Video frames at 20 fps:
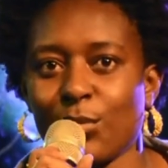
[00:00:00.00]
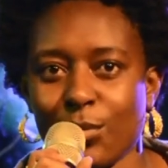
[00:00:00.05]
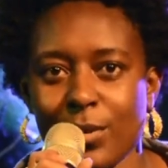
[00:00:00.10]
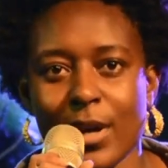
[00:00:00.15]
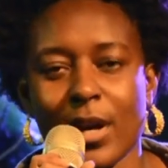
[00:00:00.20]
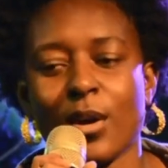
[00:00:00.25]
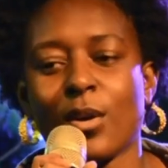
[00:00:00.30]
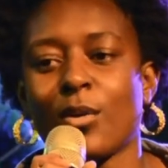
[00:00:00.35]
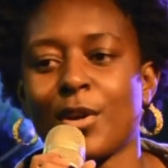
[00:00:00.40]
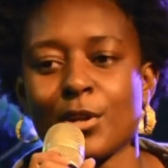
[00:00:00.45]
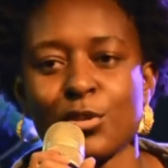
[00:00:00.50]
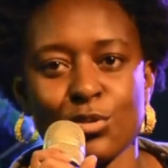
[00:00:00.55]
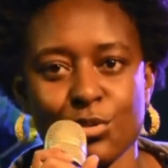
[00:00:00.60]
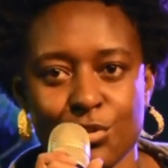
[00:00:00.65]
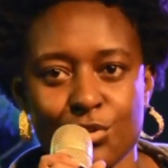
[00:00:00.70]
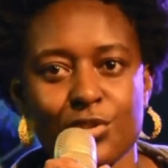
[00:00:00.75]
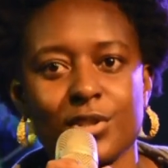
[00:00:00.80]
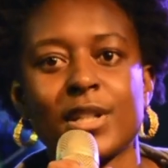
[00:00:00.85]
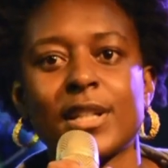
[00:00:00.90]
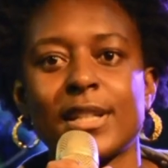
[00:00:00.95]
we are going to
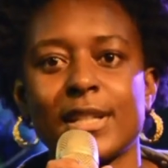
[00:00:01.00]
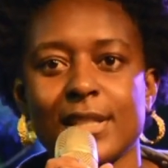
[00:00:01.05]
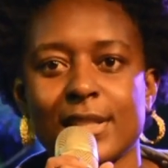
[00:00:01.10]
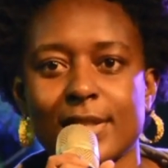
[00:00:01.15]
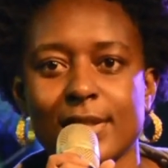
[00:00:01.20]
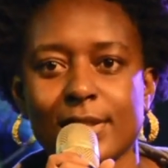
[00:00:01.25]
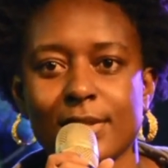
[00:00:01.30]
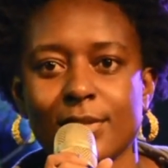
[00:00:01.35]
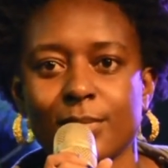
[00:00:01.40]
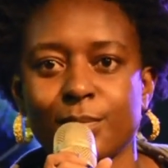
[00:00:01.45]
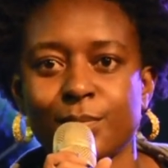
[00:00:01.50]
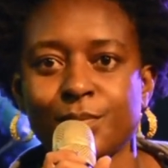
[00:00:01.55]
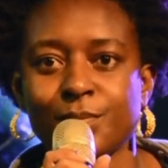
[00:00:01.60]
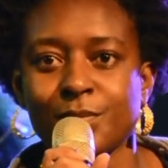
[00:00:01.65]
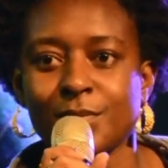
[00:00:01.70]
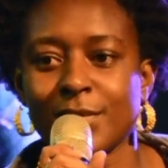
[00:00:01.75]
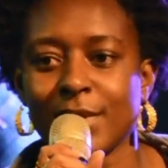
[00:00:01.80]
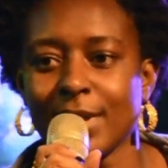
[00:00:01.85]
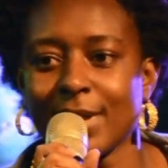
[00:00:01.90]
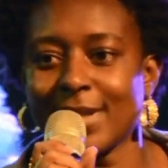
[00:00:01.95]
drink it,
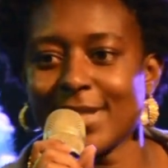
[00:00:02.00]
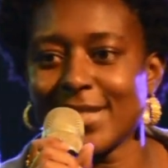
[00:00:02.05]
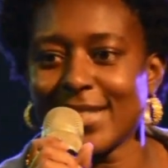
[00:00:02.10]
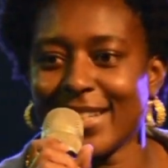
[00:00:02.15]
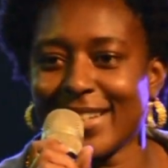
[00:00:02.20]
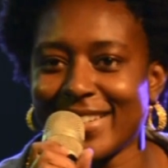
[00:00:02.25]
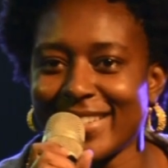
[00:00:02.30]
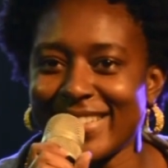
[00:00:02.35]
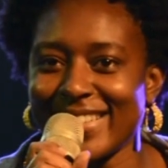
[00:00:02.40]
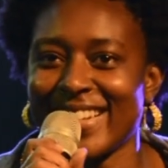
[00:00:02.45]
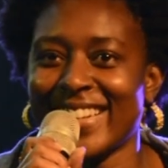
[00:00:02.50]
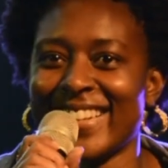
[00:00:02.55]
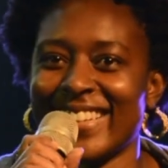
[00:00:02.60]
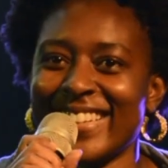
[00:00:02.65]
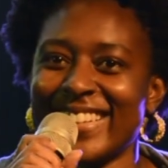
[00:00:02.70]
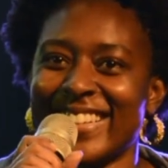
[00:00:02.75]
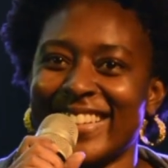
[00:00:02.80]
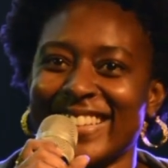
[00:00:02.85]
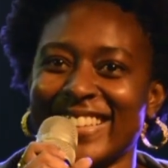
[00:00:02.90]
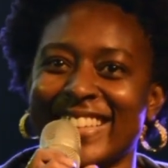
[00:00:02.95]
isn't
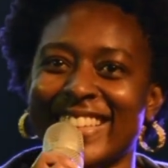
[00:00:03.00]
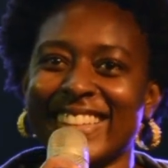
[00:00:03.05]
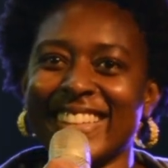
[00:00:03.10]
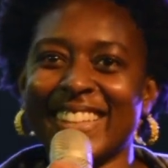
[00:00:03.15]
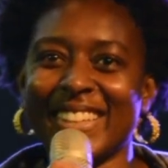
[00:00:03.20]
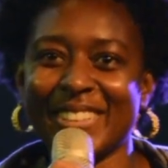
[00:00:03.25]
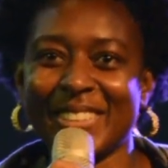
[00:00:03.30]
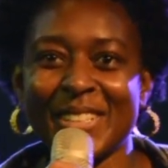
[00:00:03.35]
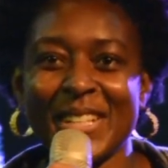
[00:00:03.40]
it?